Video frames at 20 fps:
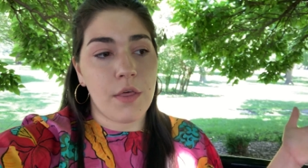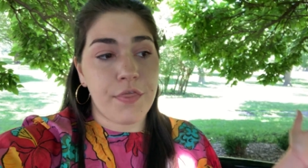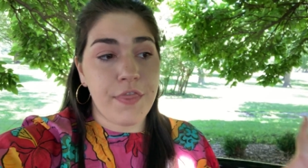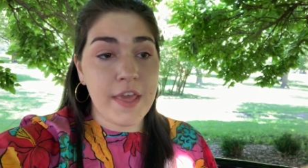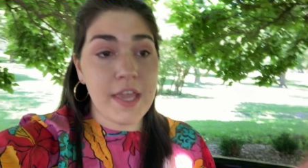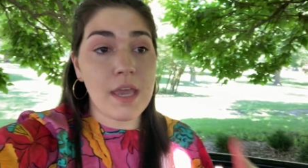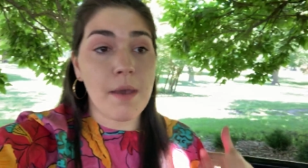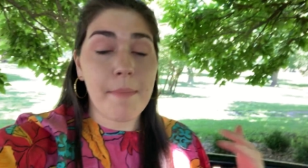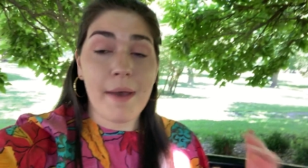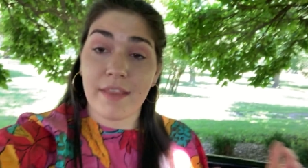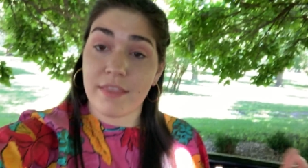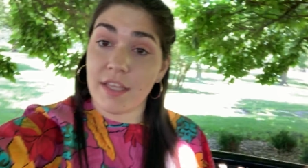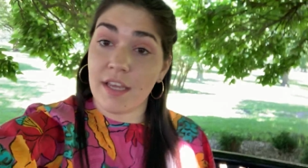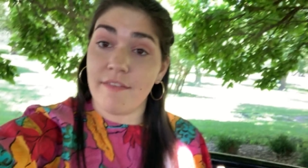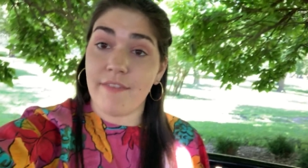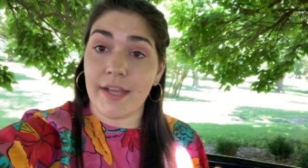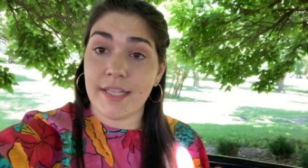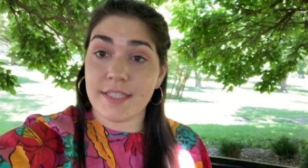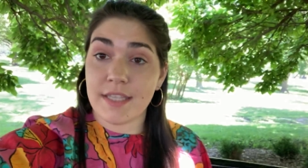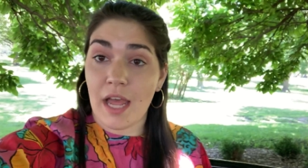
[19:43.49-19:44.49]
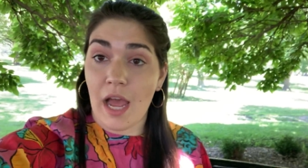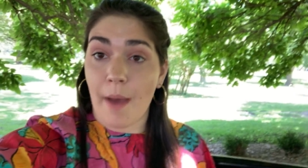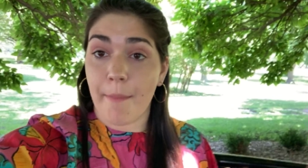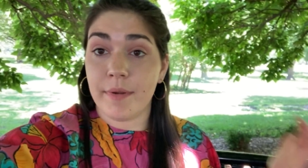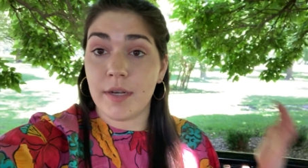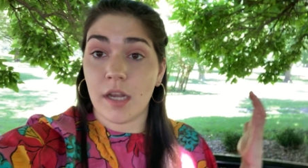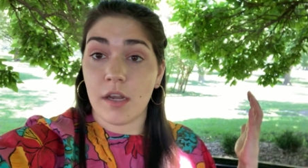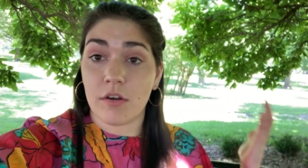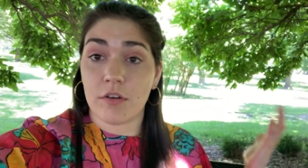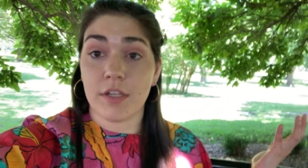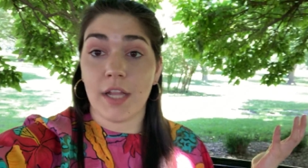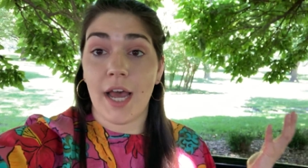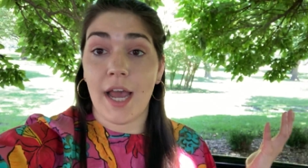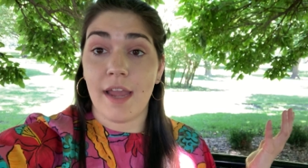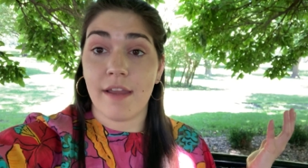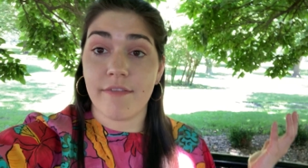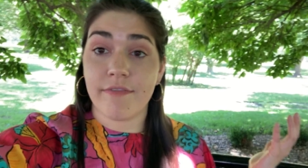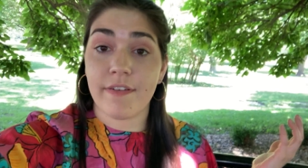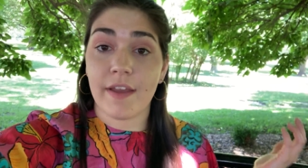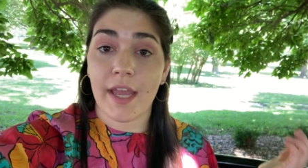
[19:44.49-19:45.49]
think about the events that happen in your
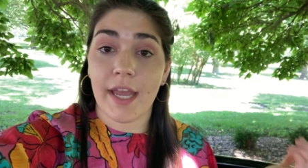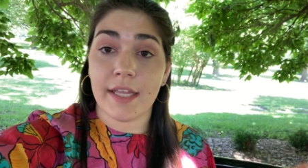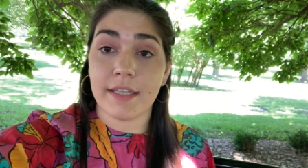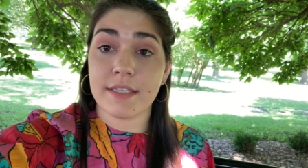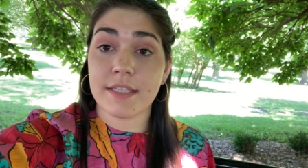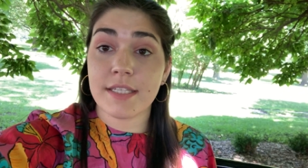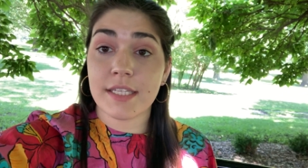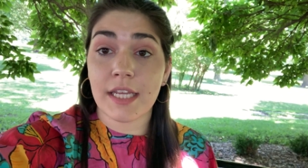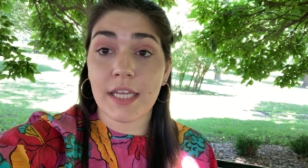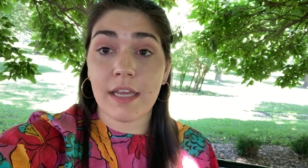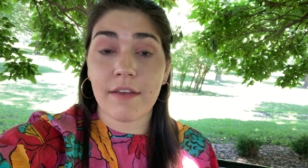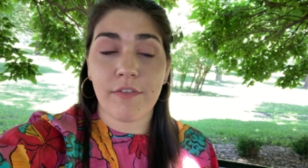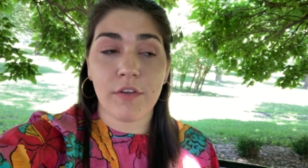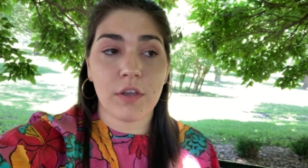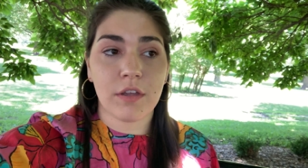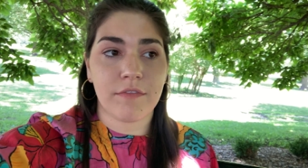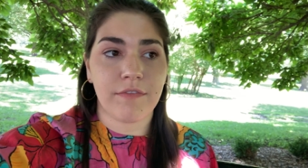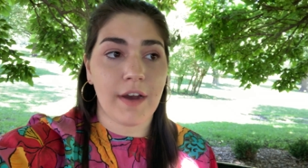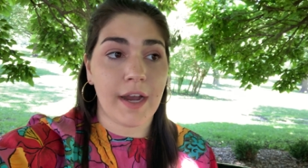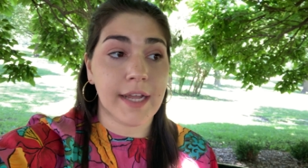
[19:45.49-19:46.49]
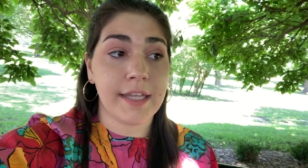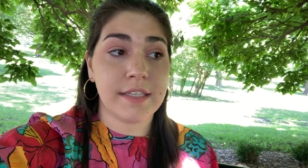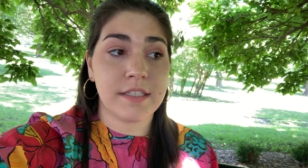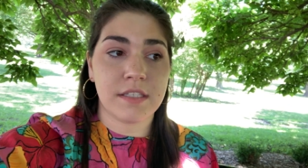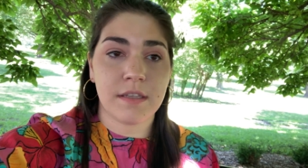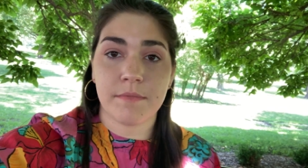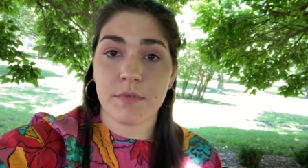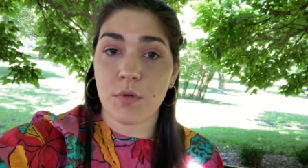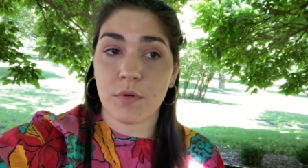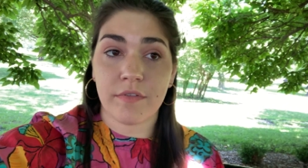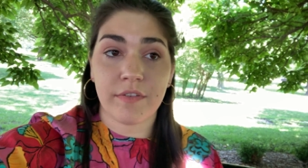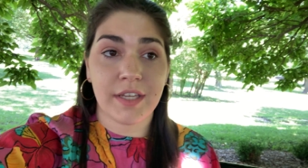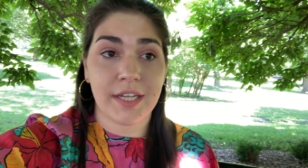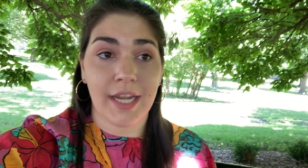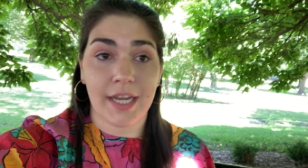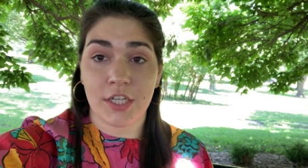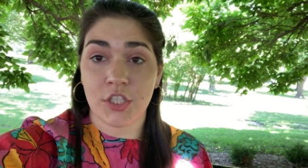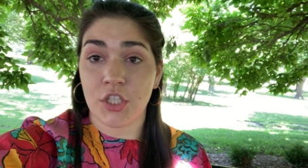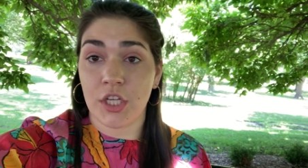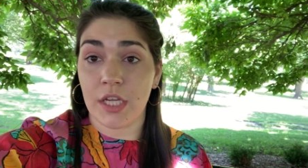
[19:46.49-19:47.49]
life and see if you could find some sort of
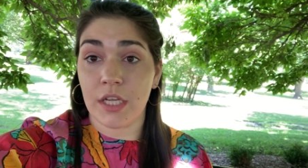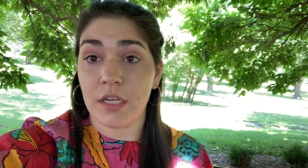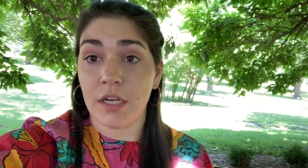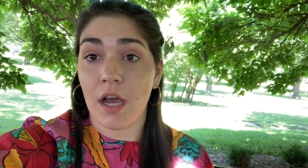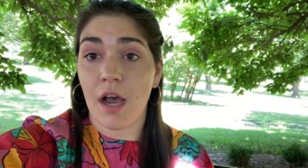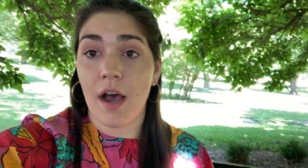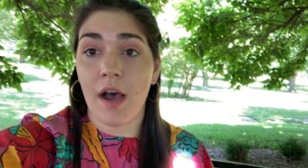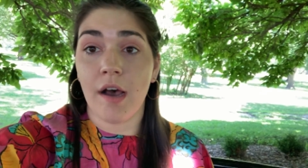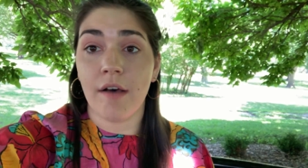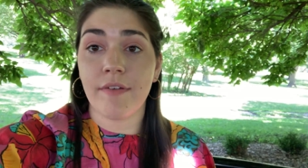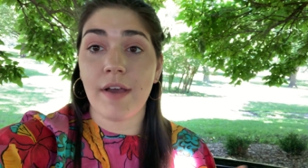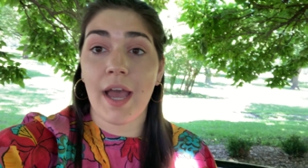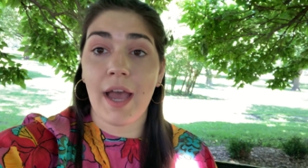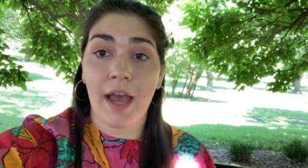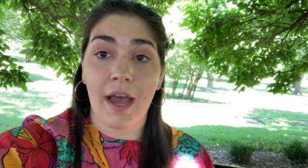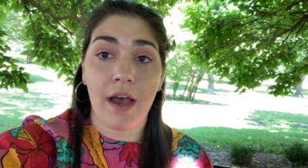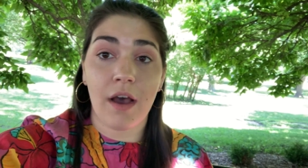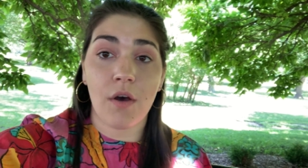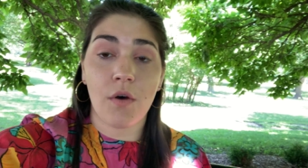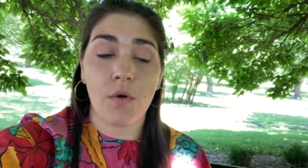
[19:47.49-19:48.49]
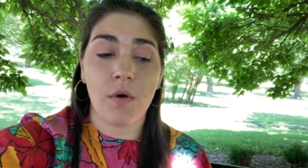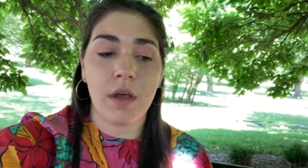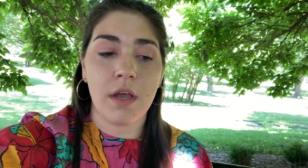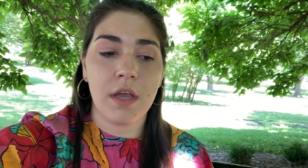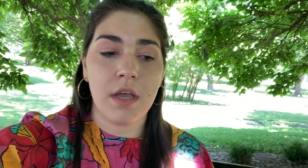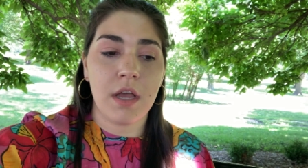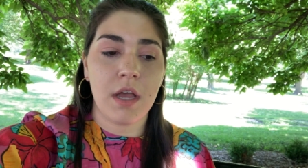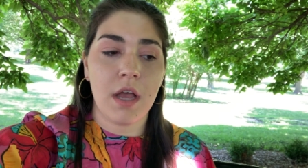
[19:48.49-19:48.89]
connection of how